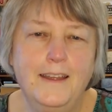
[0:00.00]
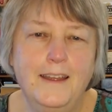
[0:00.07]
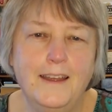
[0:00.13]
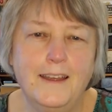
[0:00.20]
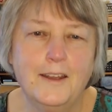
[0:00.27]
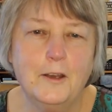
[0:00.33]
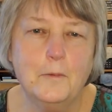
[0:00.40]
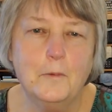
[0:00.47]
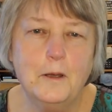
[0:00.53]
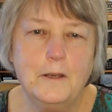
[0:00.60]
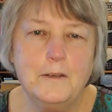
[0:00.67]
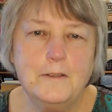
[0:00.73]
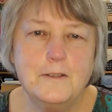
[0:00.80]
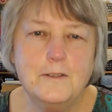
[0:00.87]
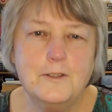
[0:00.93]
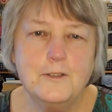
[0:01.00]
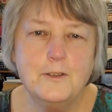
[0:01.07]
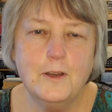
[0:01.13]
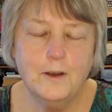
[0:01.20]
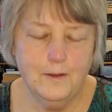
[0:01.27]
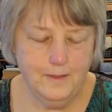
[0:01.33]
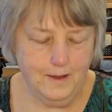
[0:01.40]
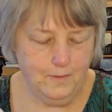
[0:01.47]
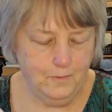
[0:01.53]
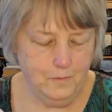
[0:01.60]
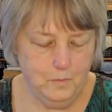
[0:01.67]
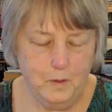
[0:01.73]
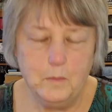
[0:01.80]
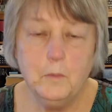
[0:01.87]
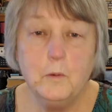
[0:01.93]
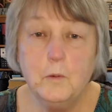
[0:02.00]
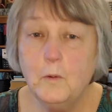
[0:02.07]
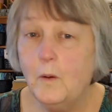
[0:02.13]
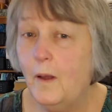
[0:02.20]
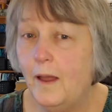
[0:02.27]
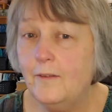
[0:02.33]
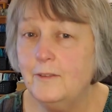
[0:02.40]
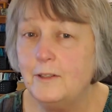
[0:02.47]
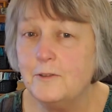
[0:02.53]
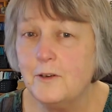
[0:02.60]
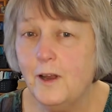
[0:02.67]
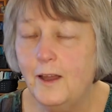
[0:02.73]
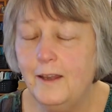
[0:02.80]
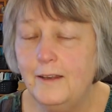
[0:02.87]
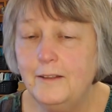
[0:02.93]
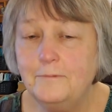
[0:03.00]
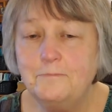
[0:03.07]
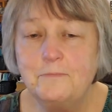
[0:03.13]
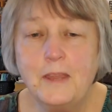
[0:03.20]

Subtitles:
and I wanted to share that with people who haven't tried it.